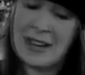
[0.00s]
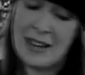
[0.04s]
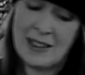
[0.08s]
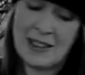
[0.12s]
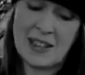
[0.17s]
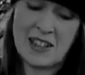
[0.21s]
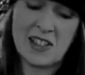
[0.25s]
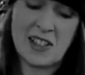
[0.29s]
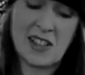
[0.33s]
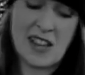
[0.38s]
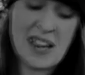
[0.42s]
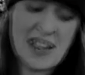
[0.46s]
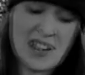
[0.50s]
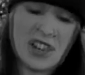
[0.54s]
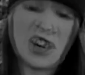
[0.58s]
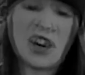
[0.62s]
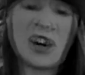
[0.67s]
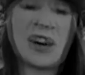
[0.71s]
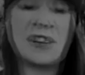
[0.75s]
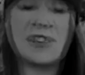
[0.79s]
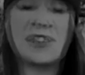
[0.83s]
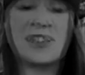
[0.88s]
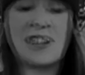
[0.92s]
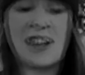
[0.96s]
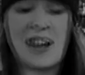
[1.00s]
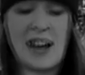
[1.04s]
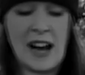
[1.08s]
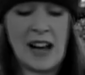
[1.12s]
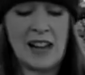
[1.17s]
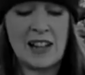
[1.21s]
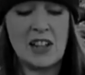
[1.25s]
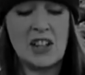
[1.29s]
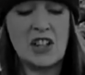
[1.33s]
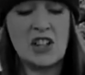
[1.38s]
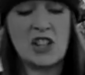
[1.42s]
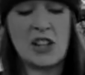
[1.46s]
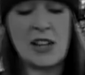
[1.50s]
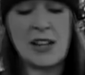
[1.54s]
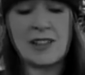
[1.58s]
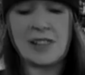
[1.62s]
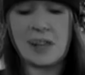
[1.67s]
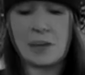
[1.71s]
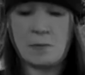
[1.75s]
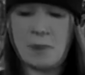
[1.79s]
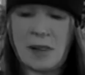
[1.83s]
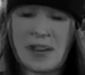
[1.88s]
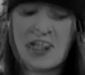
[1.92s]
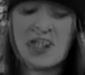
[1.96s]
The seizures, the
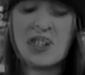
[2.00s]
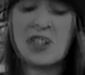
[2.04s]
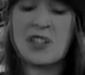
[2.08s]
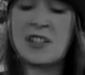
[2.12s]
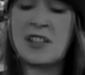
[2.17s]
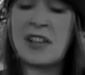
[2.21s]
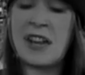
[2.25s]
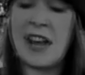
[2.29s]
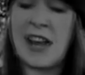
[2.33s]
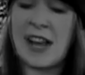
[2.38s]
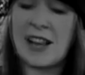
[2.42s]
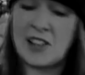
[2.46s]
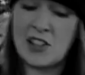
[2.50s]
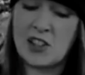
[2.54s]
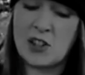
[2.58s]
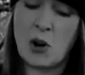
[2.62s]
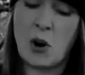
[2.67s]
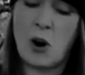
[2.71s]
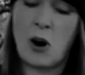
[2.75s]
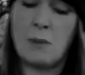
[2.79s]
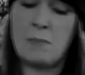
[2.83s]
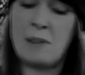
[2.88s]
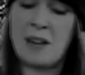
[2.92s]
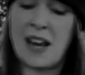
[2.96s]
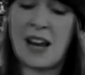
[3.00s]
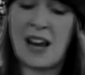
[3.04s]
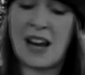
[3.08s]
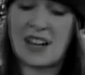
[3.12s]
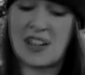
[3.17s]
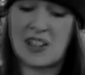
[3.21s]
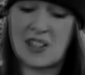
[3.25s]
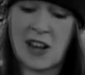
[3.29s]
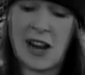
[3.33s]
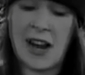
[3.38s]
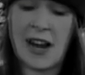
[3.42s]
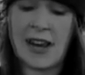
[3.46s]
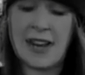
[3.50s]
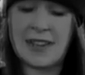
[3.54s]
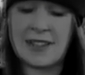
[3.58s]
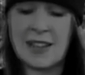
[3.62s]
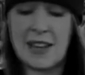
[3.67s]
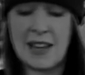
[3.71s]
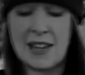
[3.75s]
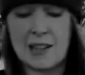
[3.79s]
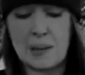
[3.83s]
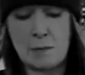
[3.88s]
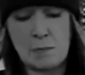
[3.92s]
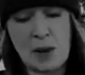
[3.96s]
allergies, obesity, insomnia,
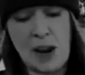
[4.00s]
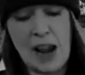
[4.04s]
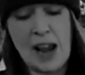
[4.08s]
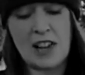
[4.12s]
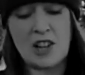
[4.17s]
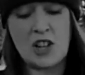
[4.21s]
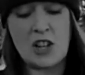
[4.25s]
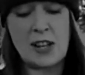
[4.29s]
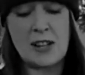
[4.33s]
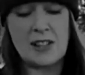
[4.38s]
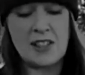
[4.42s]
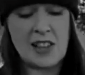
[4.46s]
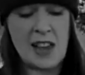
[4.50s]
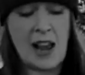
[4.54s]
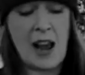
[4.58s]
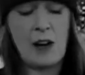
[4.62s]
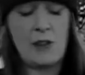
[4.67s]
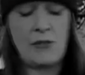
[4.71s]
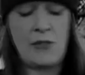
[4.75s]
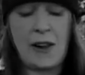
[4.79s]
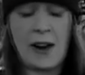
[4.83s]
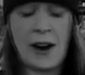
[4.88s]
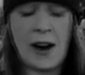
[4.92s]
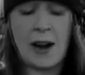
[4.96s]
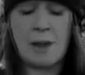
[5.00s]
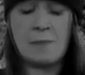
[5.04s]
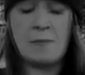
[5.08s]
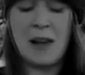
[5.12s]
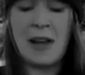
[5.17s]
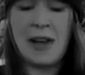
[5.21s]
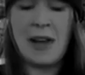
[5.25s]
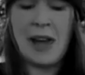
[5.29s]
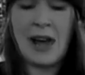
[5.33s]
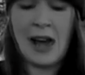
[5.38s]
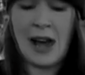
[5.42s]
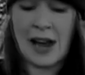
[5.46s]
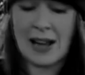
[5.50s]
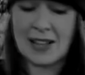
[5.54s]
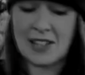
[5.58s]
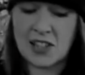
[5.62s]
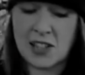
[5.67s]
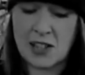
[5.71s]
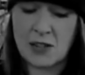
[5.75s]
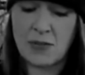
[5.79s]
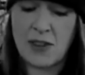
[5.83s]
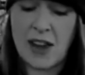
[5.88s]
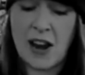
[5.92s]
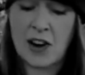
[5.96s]
anxiety, depression, self-harm, and
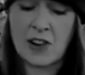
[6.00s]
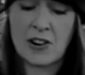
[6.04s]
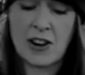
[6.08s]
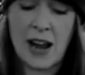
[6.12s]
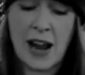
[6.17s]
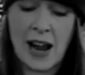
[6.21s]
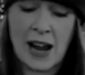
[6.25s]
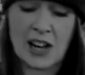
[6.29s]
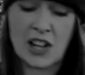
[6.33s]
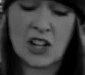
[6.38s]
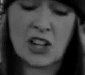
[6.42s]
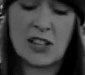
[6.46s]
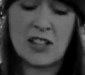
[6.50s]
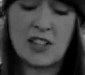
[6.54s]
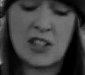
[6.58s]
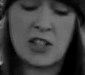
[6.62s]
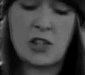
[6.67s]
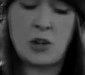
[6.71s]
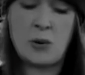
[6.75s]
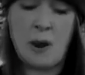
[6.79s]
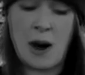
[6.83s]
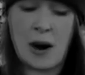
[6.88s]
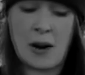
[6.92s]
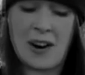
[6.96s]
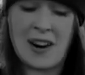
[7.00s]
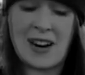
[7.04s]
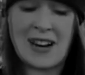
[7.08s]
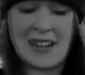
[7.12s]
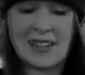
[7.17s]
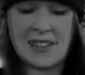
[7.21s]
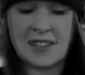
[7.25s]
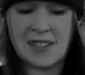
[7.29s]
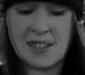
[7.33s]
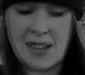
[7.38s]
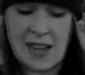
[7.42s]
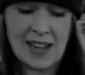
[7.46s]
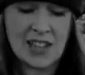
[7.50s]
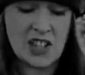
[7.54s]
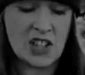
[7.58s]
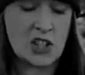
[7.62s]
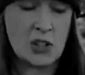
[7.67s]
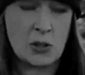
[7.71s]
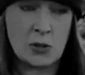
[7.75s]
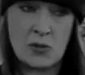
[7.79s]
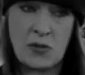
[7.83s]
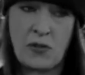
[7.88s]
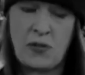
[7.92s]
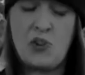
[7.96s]
severe reactions to our
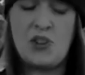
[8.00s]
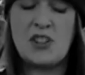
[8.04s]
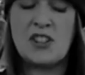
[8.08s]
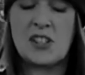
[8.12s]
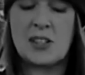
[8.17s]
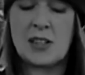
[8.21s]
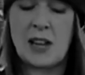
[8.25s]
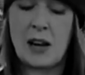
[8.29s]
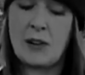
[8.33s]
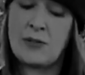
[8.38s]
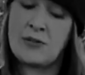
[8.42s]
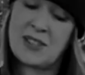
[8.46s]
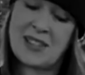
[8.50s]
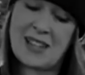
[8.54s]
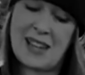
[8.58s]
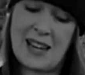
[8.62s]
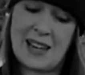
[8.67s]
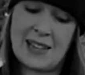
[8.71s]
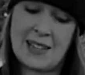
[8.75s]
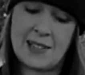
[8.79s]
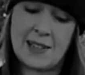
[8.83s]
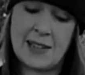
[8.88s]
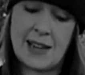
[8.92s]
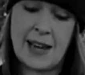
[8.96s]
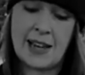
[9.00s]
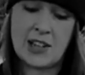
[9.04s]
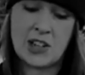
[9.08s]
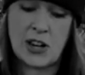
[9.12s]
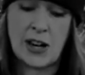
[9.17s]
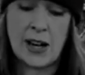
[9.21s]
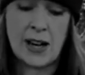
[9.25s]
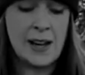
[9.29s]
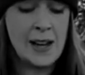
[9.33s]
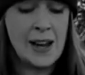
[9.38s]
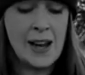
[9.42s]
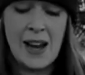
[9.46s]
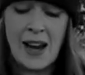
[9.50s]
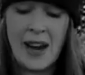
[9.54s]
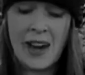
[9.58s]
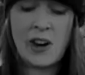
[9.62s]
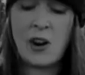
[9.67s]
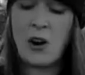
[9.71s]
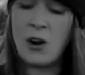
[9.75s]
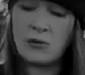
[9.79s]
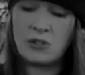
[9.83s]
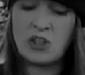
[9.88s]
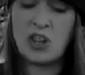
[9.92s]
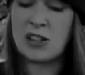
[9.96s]
ancestral foodstuffs, etc., are
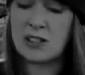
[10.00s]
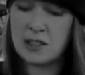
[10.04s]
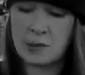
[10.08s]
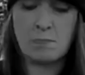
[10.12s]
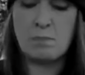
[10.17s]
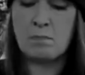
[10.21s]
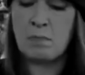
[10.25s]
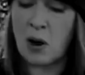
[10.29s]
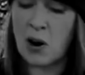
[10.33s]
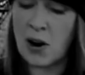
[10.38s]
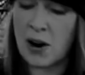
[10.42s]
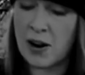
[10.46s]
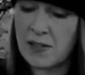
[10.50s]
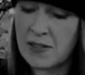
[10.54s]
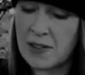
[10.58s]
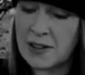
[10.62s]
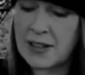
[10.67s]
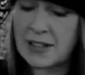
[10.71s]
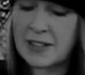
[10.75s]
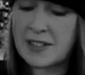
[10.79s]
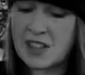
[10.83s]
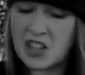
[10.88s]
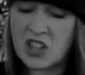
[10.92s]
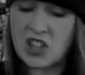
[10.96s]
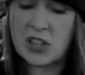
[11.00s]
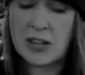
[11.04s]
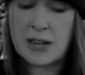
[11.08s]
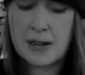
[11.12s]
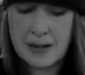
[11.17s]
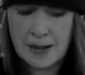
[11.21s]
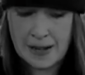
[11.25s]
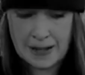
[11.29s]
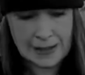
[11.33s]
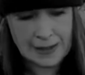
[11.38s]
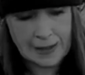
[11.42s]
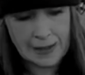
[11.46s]
all just part of the condition.